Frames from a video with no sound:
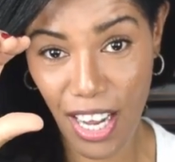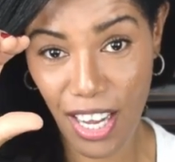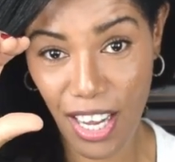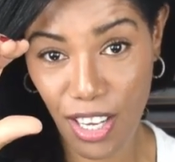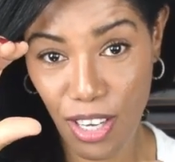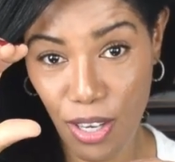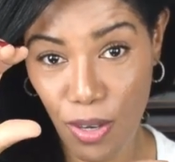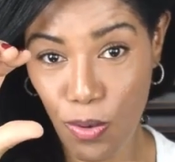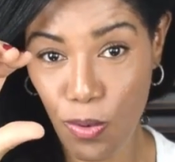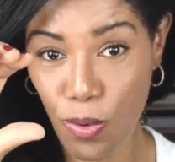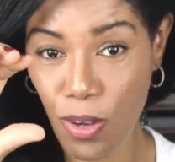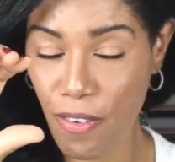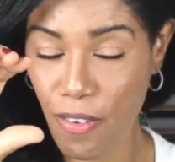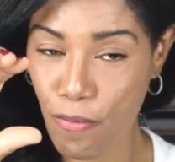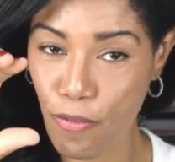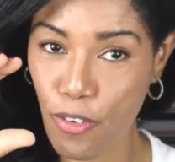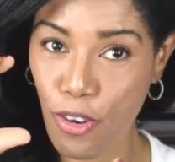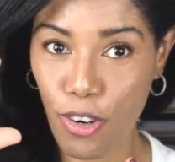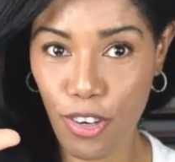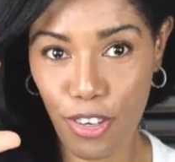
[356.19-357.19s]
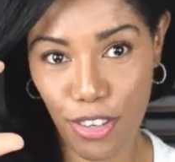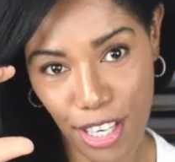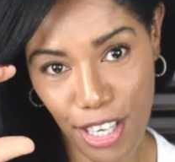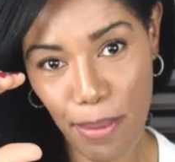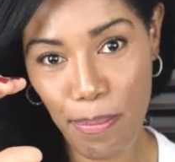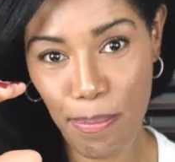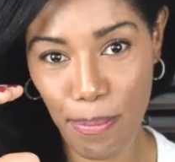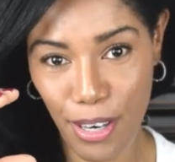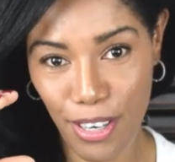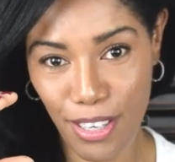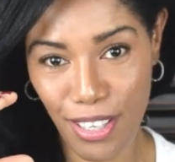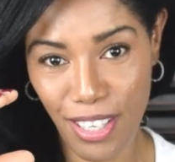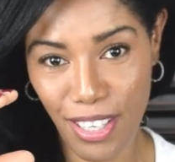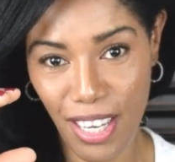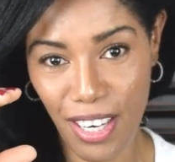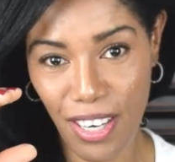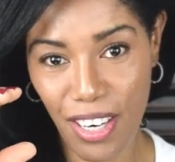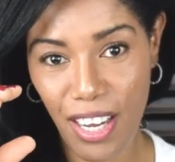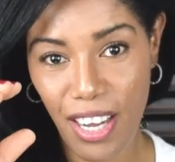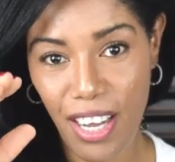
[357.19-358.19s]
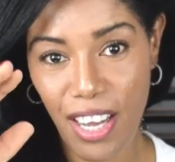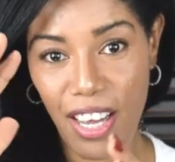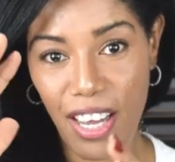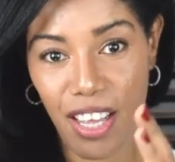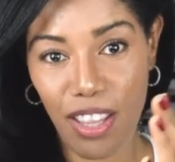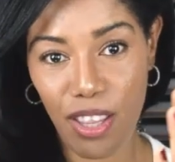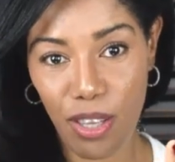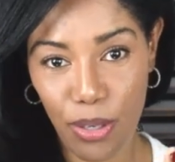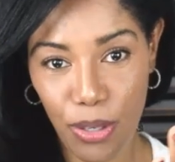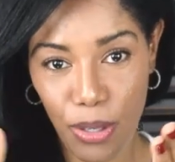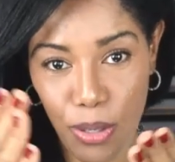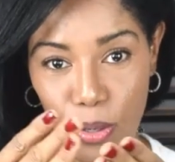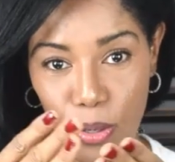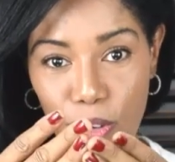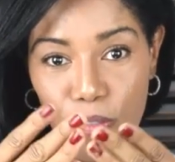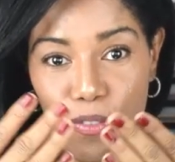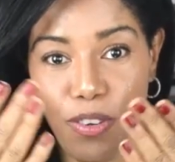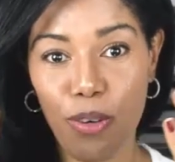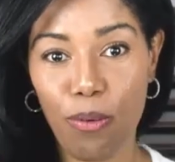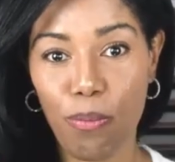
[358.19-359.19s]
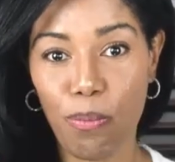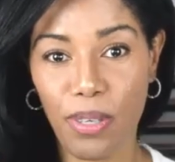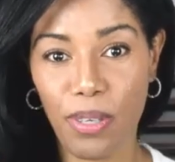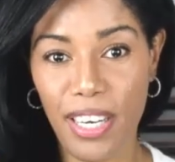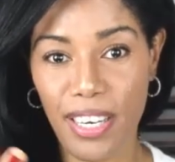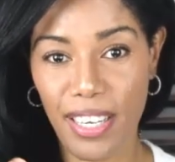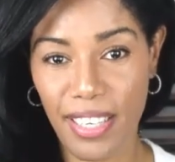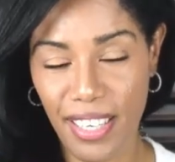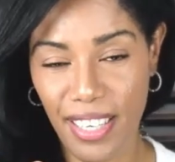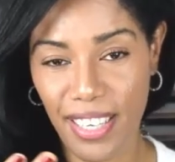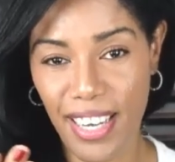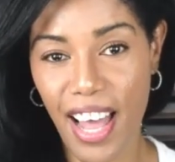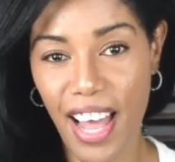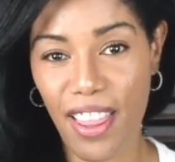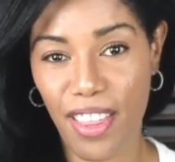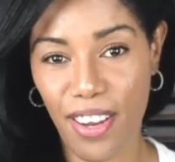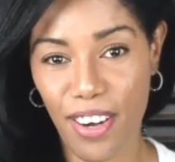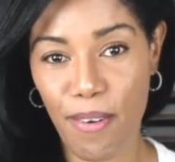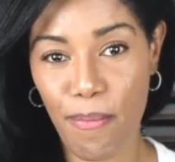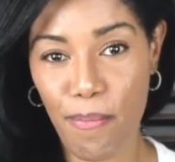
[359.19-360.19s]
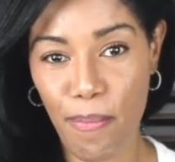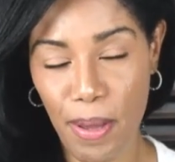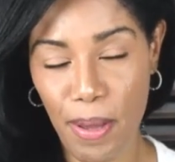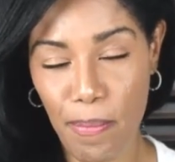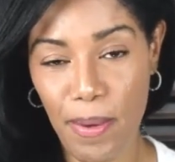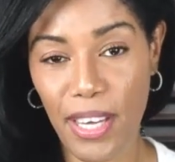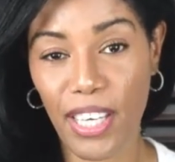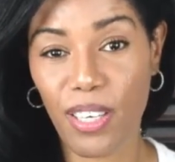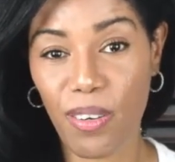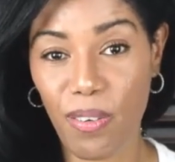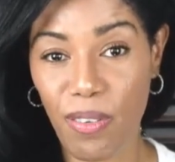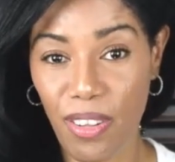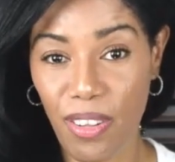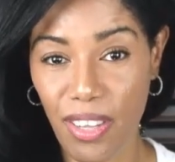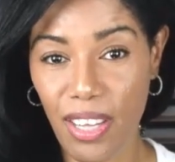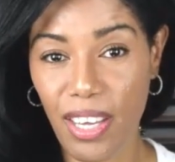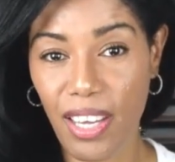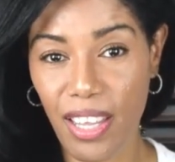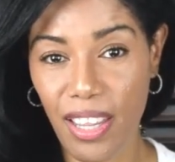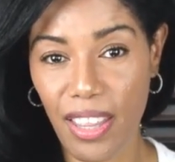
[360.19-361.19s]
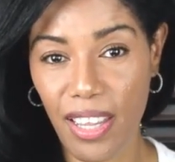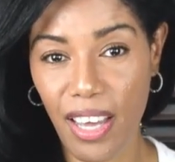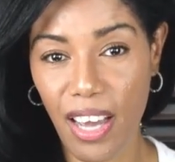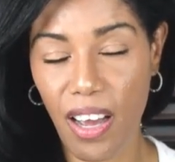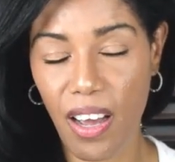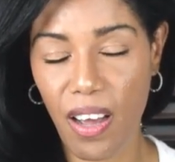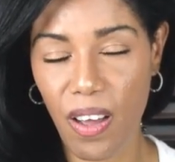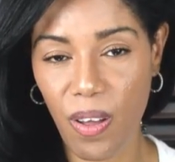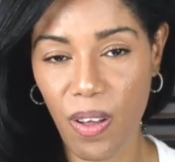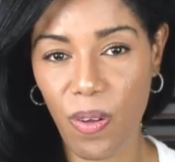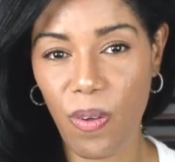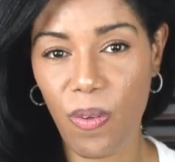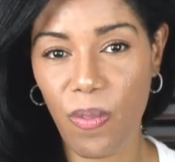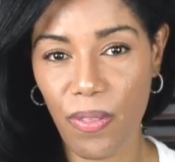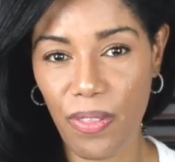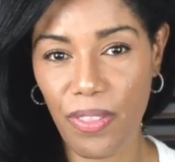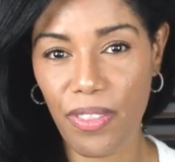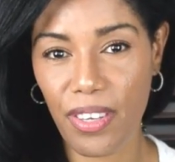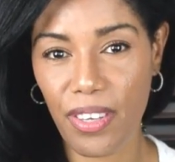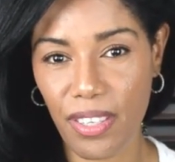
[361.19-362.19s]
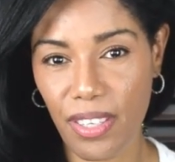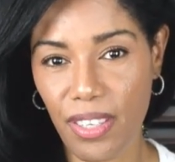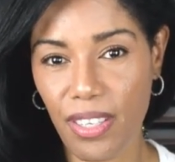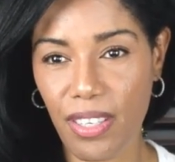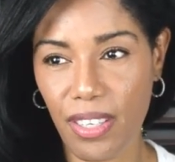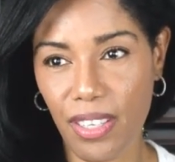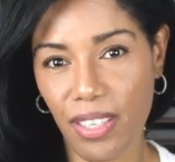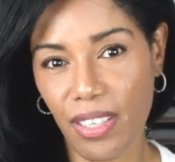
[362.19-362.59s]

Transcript: And you, if you're a deep person, the two of you blended together may make you think that, oh, this is